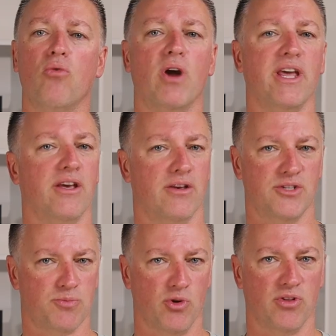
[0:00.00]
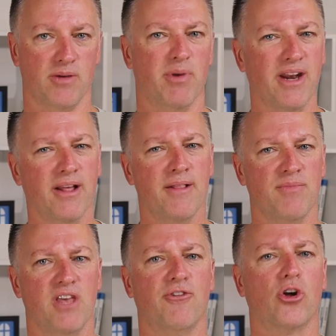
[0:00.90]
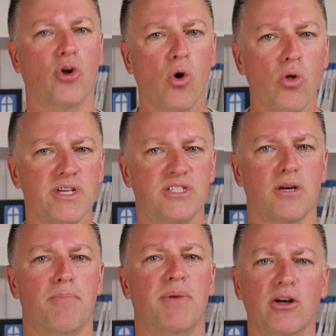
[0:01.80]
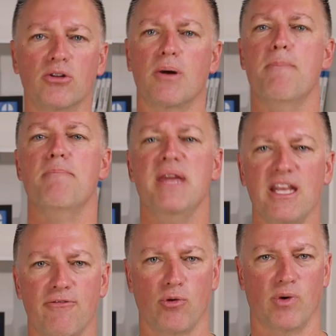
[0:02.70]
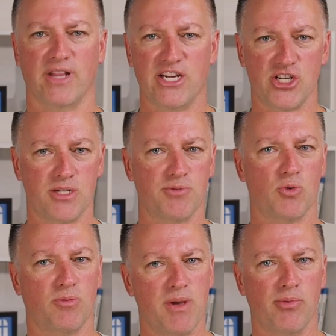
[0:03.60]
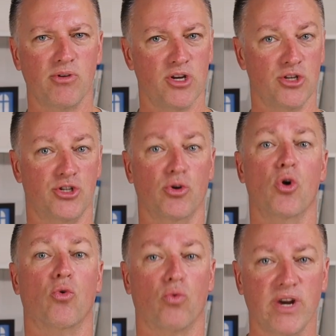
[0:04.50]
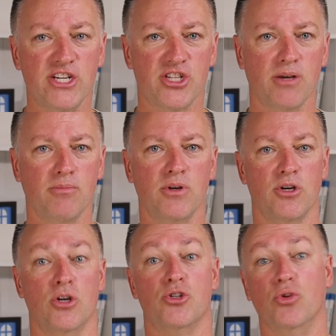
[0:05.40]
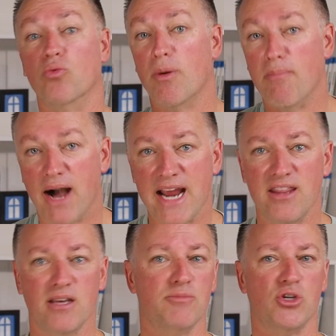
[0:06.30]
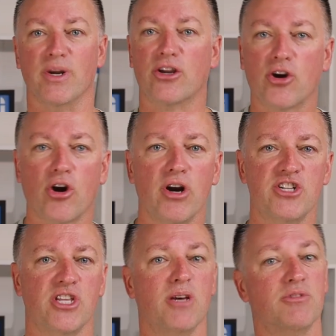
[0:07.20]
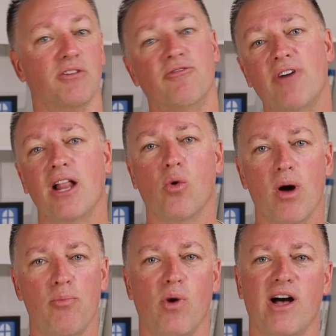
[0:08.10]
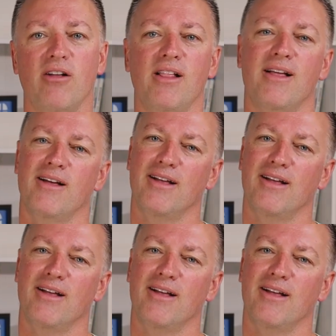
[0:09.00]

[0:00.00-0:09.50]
running smoothly. But if your goal is to build meaningful relationships with people, to reach them, to remind them, to encourage them, to follow up well,